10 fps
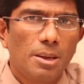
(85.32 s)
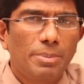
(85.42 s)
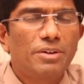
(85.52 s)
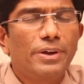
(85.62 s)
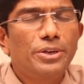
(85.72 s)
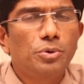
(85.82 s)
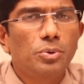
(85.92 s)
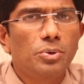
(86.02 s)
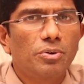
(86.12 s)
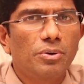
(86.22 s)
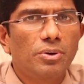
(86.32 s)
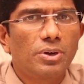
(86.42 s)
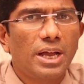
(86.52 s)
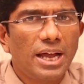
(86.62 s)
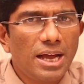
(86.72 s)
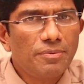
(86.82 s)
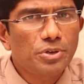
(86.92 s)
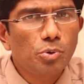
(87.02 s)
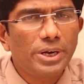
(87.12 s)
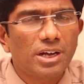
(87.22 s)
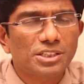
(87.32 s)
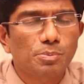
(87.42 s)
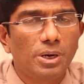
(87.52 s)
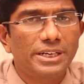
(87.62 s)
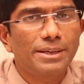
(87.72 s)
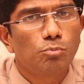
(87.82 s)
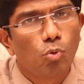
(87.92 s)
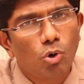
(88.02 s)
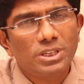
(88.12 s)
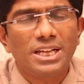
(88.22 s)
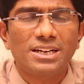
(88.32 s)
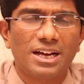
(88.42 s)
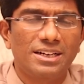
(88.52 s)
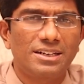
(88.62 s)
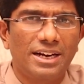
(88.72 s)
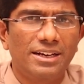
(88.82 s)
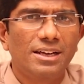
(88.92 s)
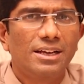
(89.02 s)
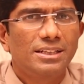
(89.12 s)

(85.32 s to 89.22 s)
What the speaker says: But when you have urine osmolality more than 100,